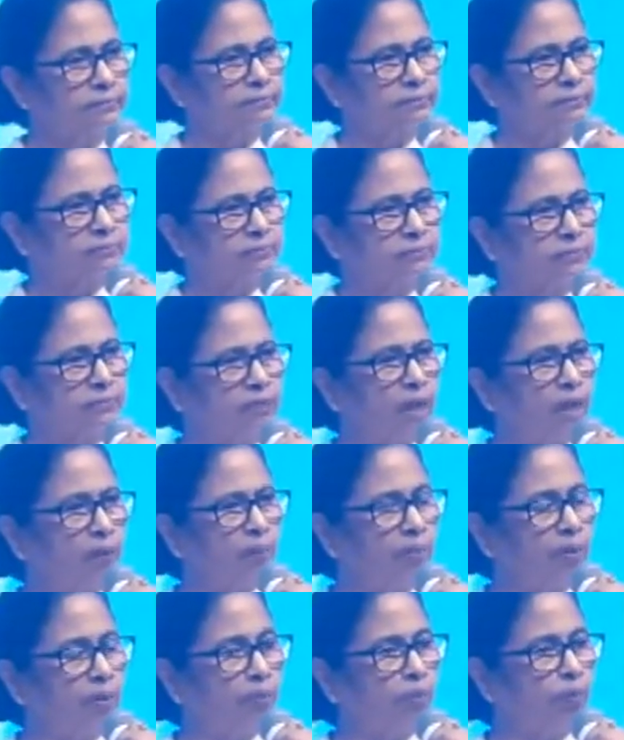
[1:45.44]
The
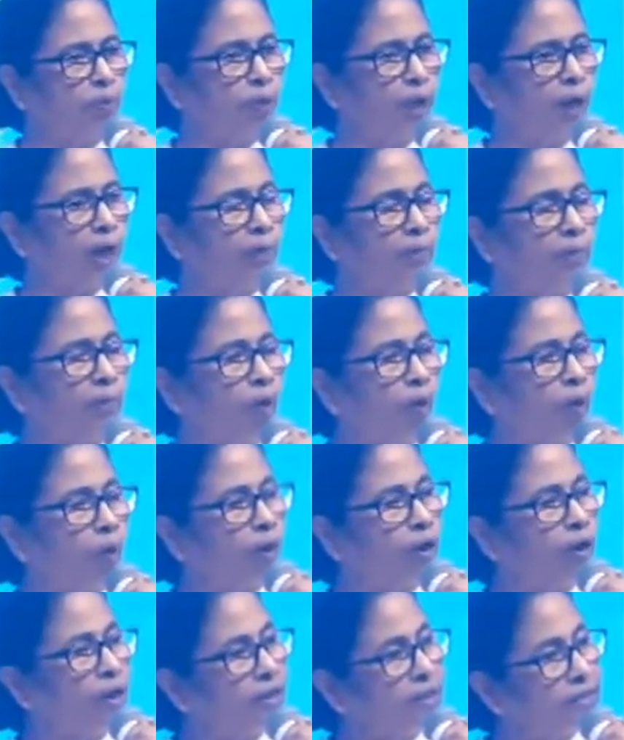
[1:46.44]
people have
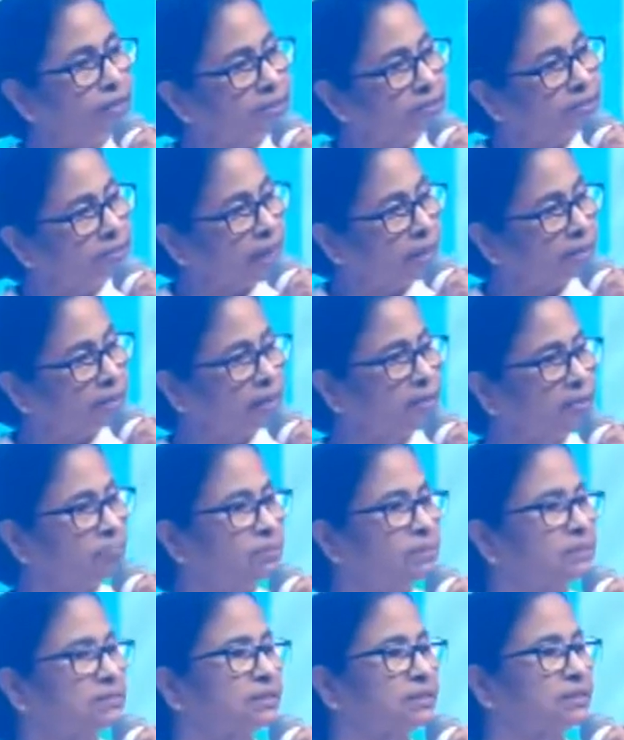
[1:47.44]
already started
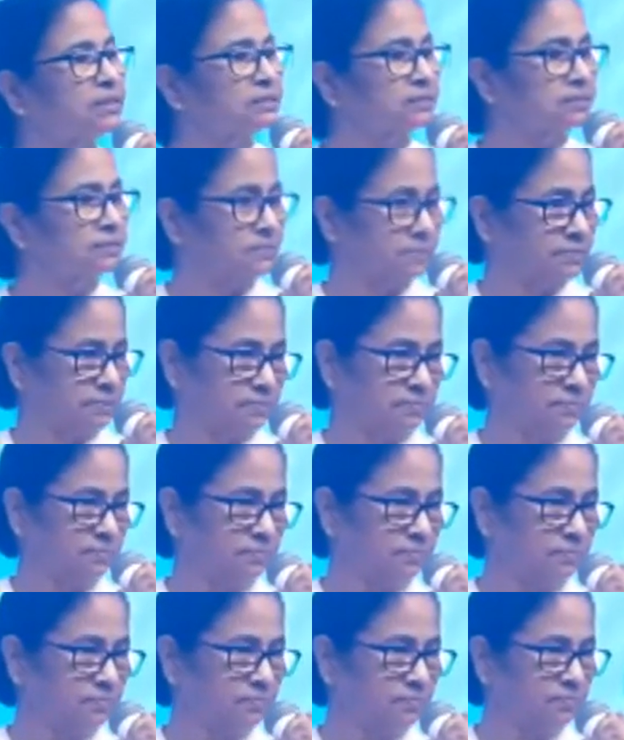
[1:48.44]
business
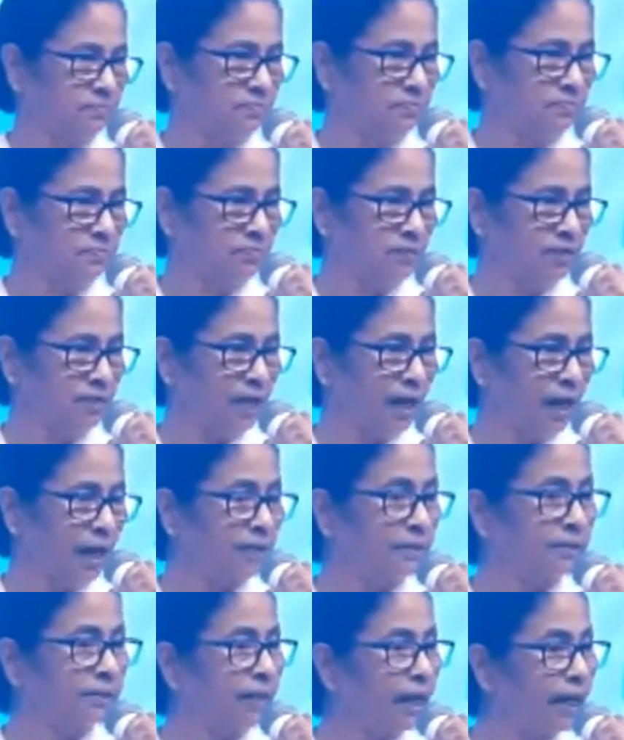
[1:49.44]

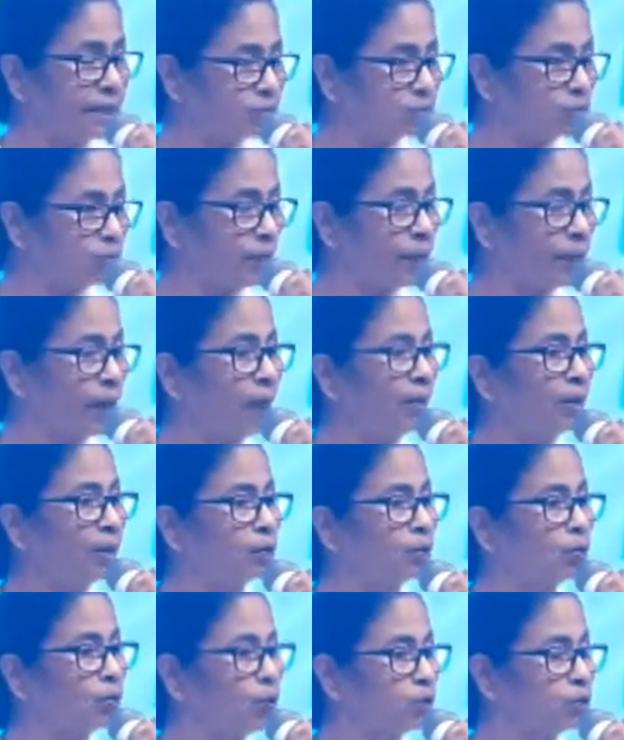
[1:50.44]
and that's why our
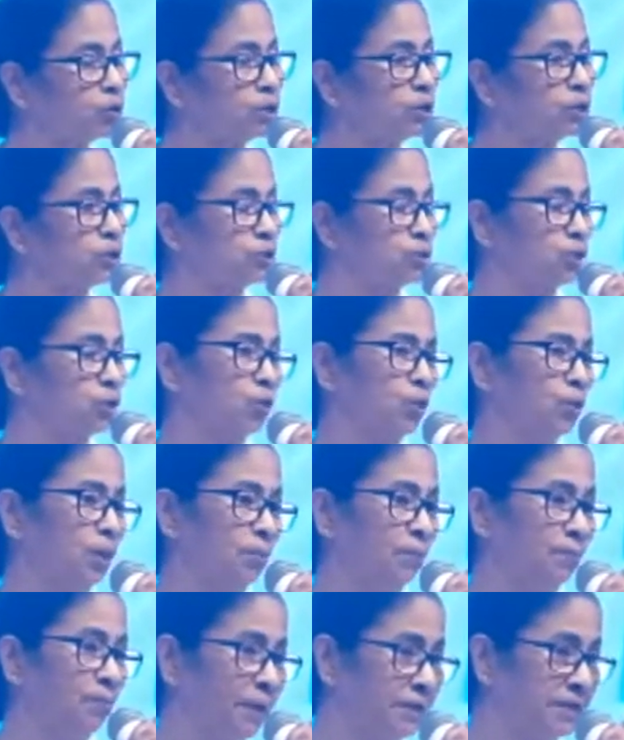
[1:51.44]
growth is so
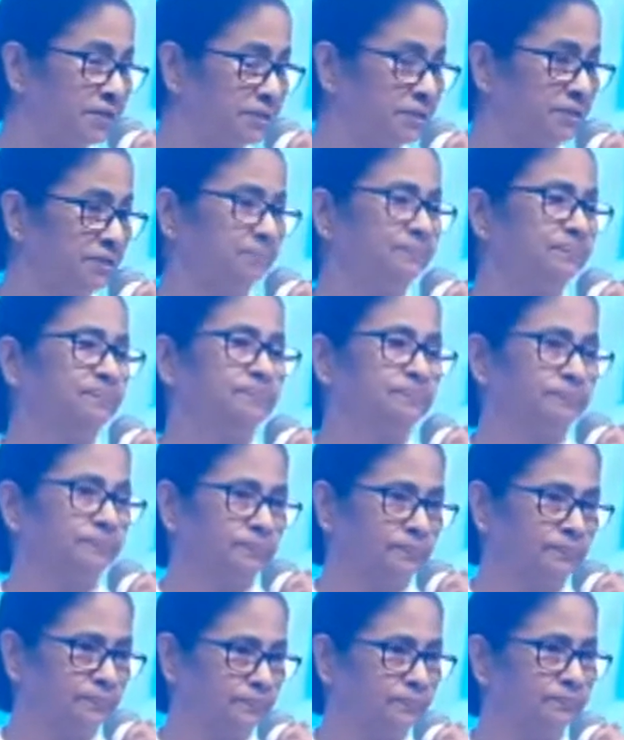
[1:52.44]
impressive.
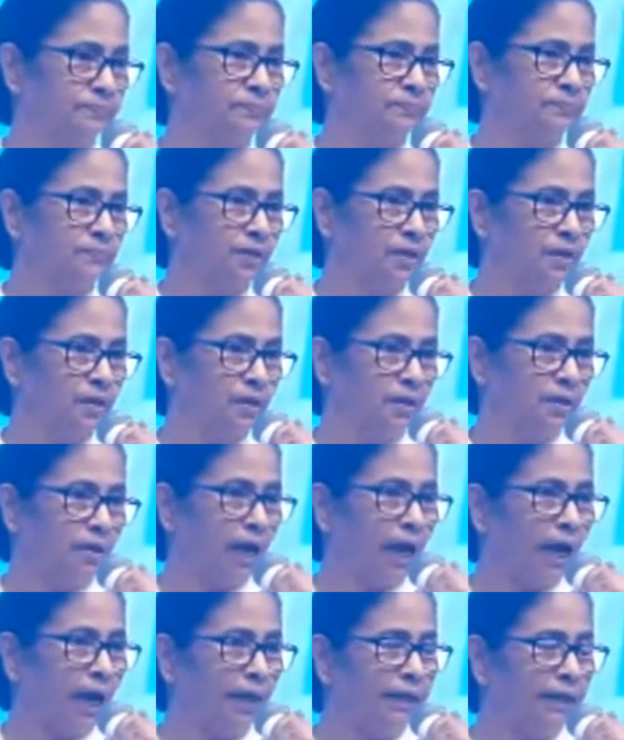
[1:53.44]

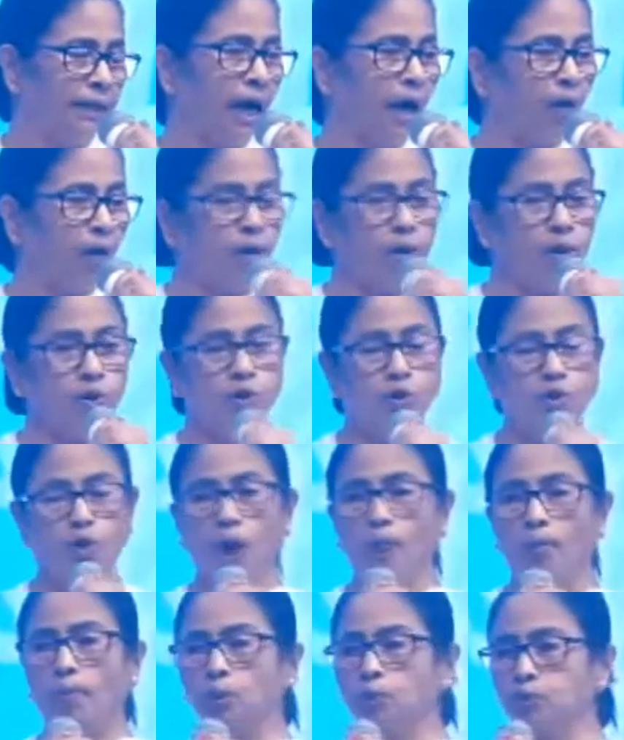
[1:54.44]
And our
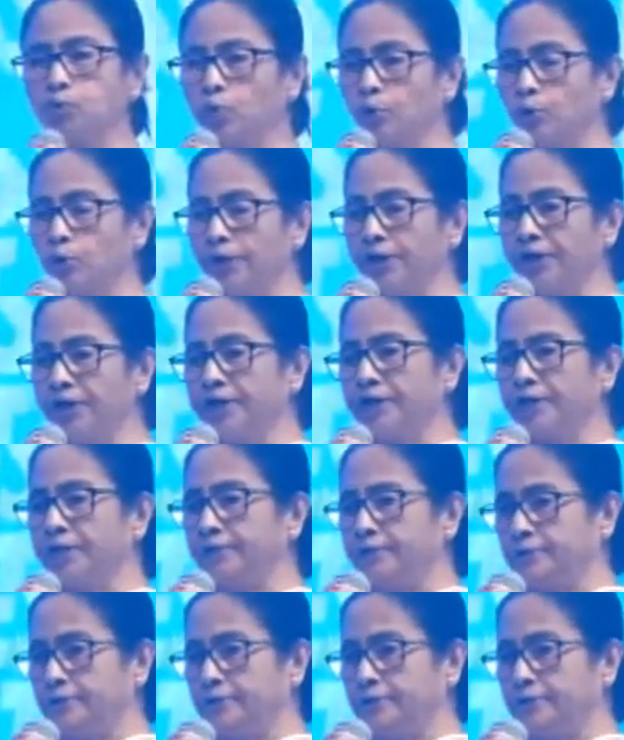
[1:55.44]
job also created